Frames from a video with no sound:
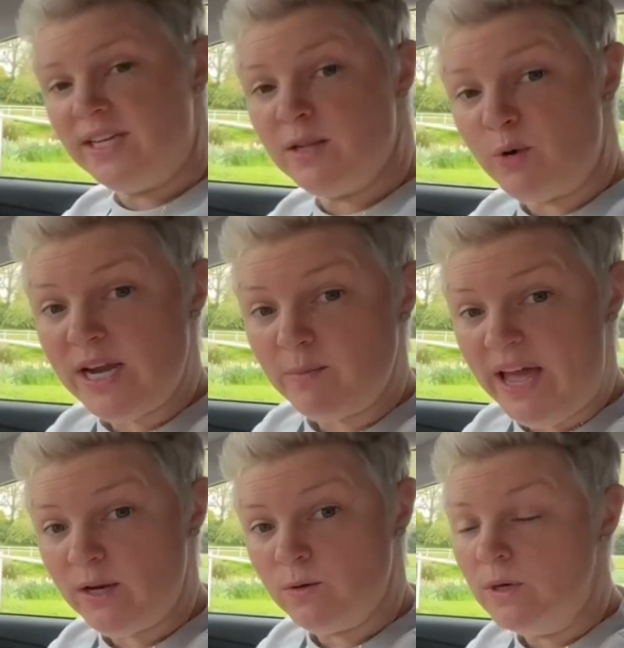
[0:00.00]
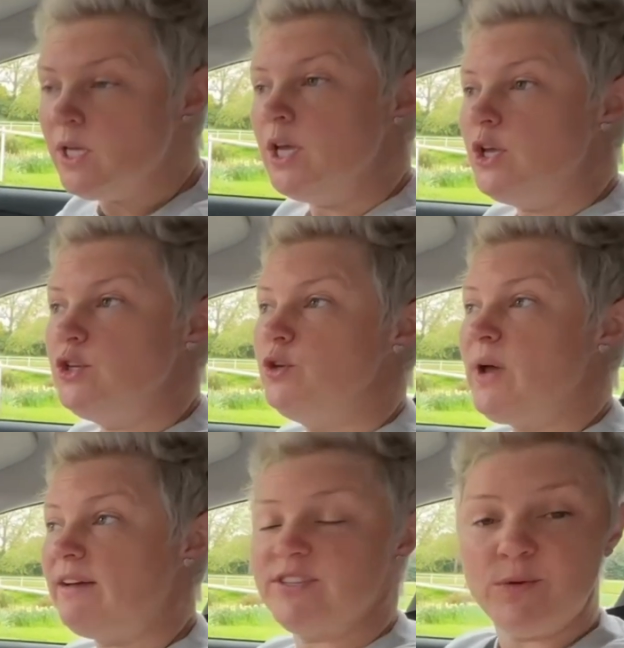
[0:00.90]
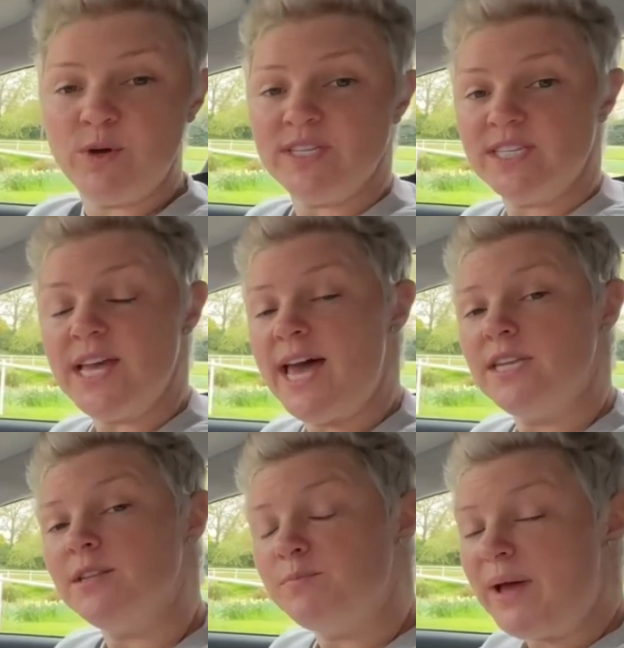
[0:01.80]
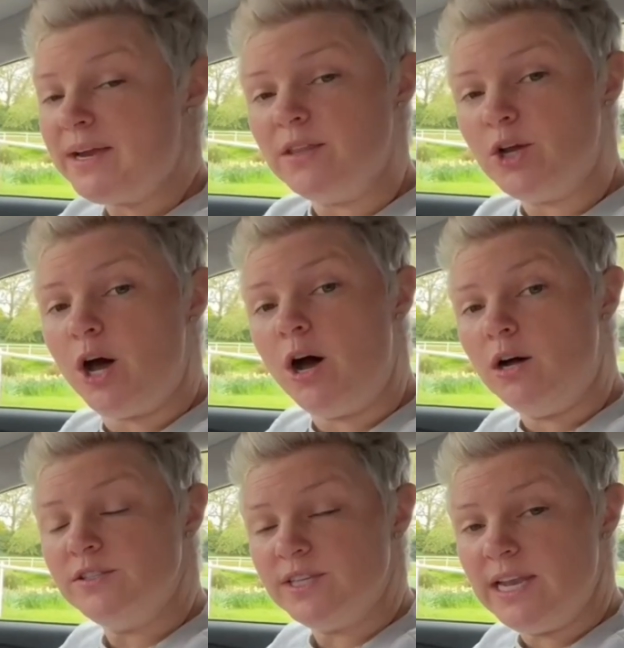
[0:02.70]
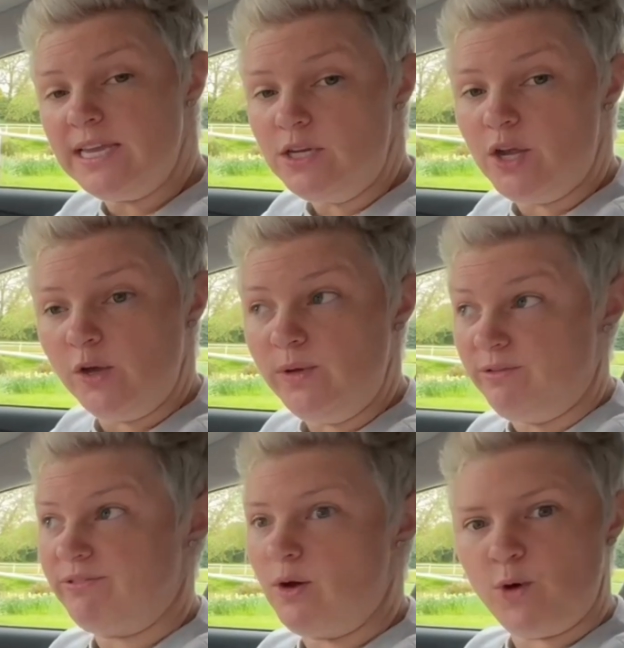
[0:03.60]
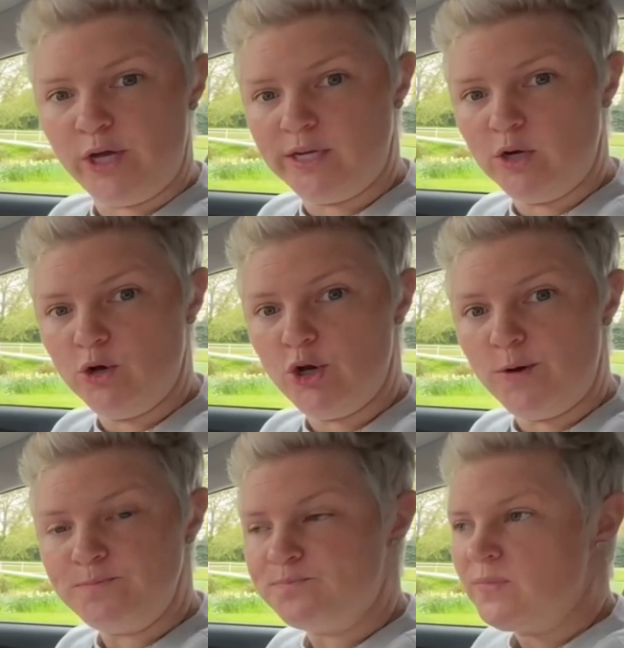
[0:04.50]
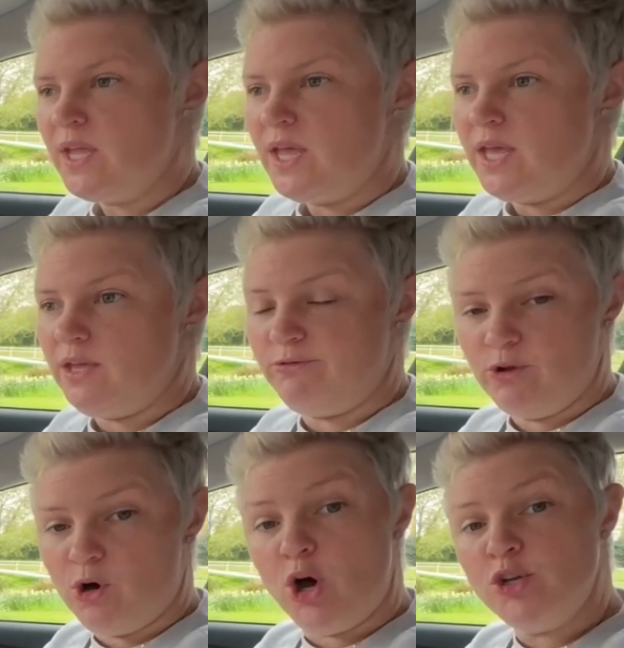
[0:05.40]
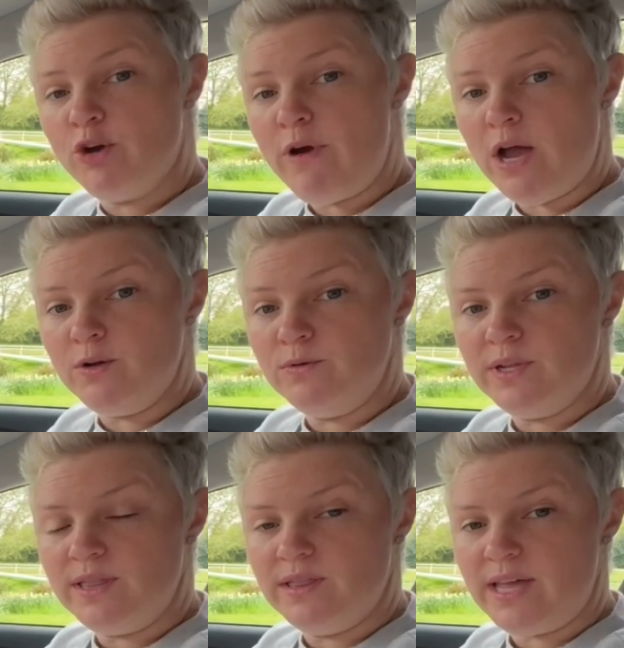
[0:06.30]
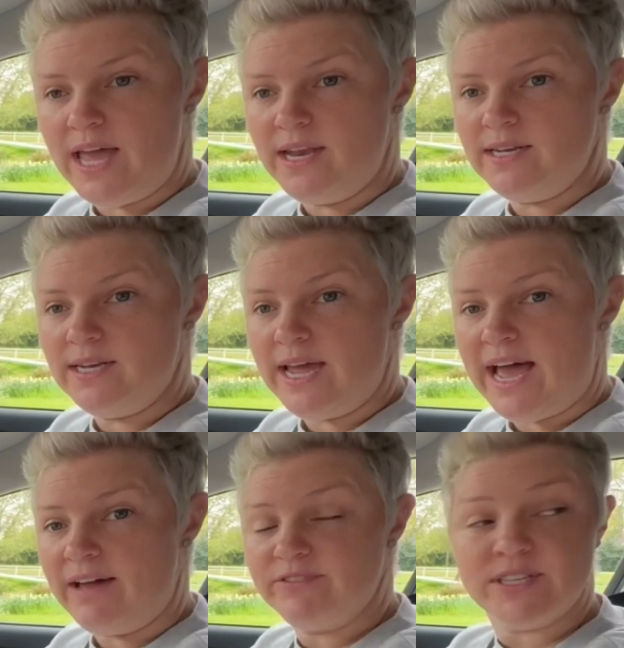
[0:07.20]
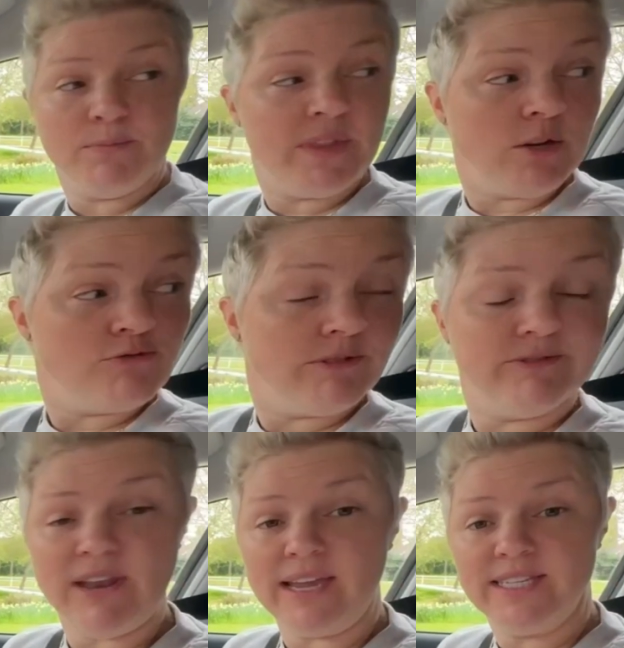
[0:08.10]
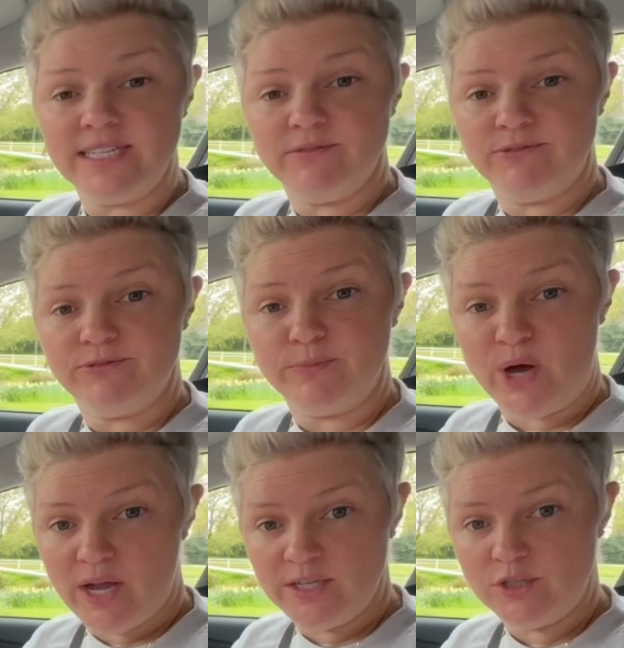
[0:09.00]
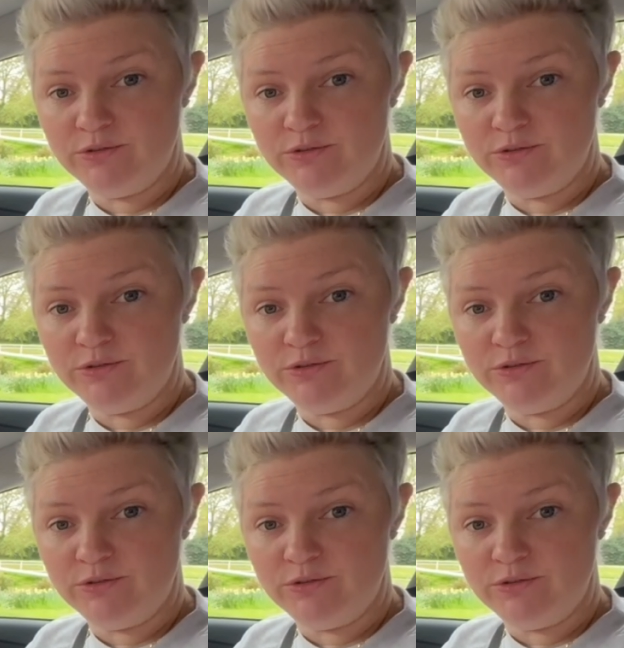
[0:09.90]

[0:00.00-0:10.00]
the brake pedal, you have someone stand at the back of the car to let you know if they're working or not. If you're on your own, then have something reflective behind your